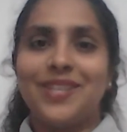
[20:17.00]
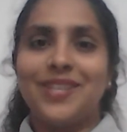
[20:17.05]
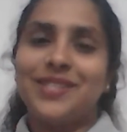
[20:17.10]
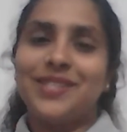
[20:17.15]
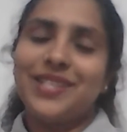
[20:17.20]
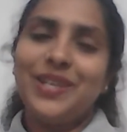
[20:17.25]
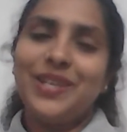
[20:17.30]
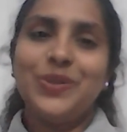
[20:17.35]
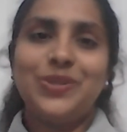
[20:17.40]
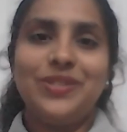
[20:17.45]

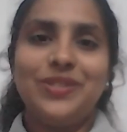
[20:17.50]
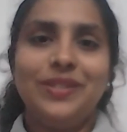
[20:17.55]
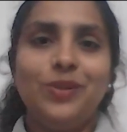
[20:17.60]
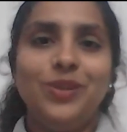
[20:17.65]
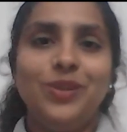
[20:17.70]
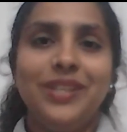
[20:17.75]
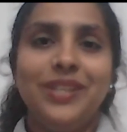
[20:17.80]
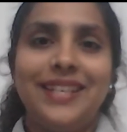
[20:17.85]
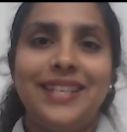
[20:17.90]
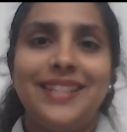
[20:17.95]
See you
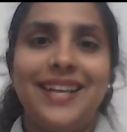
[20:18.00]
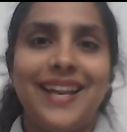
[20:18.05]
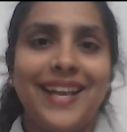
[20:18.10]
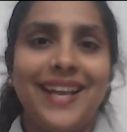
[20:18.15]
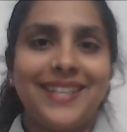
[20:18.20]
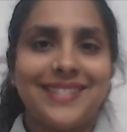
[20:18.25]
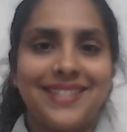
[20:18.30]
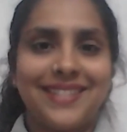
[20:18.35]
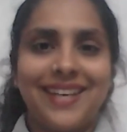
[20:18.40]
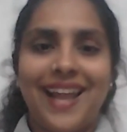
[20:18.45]
soon in the
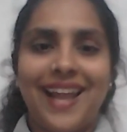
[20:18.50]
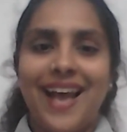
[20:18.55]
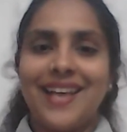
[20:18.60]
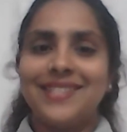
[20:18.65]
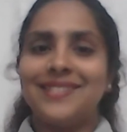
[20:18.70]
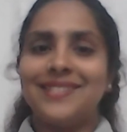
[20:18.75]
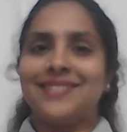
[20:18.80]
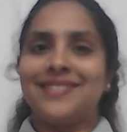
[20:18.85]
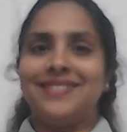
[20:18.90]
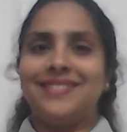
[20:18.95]
next
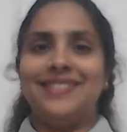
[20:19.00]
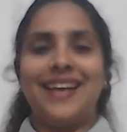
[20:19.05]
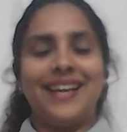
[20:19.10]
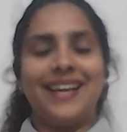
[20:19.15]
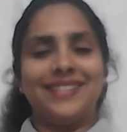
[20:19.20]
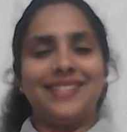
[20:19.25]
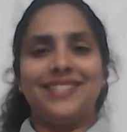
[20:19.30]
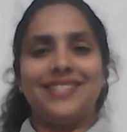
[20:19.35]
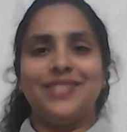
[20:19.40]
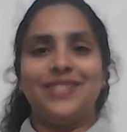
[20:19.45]
class.
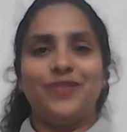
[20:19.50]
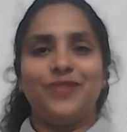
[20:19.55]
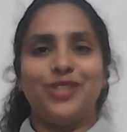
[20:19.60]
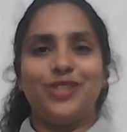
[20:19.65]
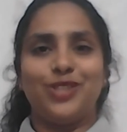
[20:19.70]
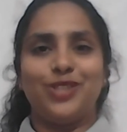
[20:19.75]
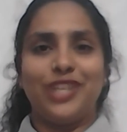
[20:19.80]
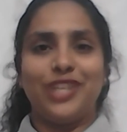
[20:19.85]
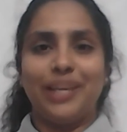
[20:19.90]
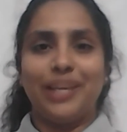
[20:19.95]
That's it for
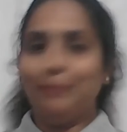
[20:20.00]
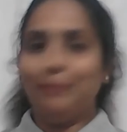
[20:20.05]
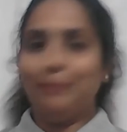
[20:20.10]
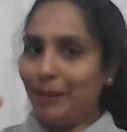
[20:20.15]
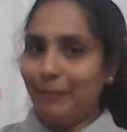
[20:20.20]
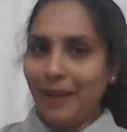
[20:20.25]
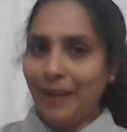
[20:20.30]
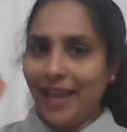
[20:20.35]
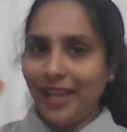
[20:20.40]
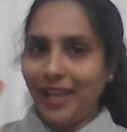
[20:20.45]
today. Bye
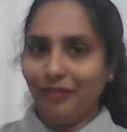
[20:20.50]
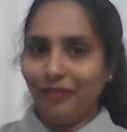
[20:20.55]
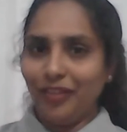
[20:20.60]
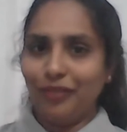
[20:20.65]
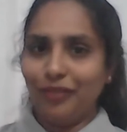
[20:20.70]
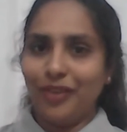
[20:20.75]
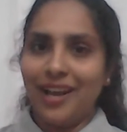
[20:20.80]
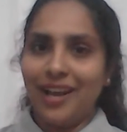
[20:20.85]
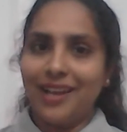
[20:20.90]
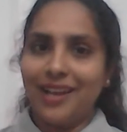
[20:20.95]
bye,
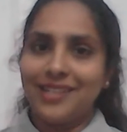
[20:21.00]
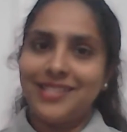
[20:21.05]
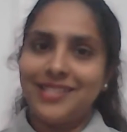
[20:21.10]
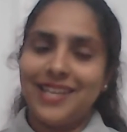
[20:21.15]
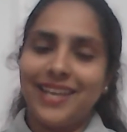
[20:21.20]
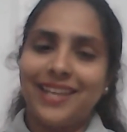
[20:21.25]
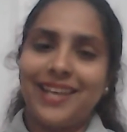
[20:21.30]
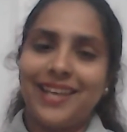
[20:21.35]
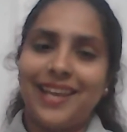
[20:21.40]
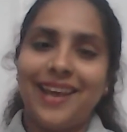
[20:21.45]
everyone.
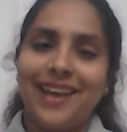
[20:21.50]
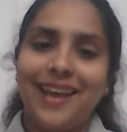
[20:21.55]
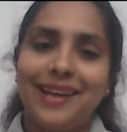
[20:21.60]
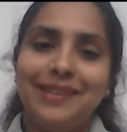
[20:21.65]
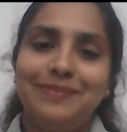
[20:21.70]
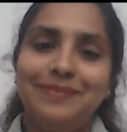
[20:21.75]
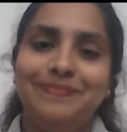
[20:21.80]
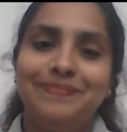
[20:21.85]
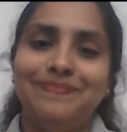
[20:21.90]
Take care.